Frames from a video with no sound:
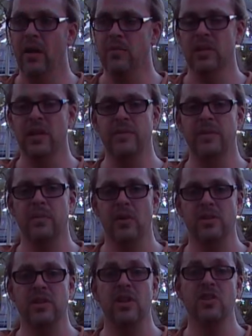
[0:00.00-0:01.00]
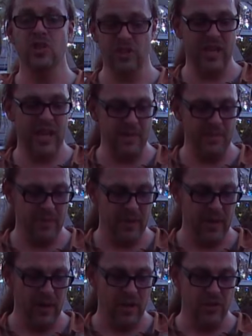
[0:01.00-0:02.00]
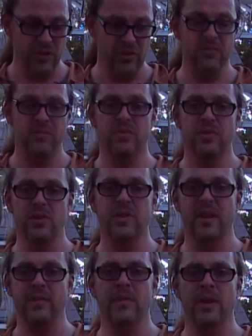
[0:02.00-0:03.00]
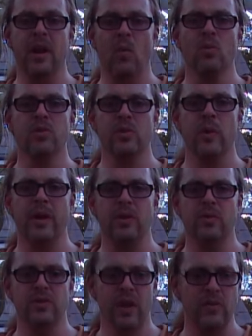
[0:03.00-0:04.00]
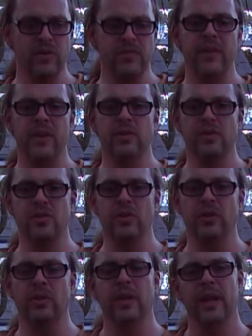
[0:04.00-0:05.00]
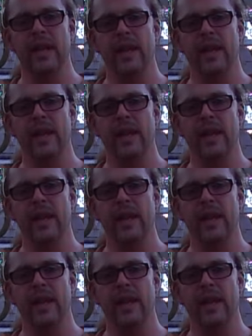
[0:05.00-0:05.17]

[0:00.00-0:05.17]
uh, just leave them in the boxes and just keep just just you know once a week or so just feel the soil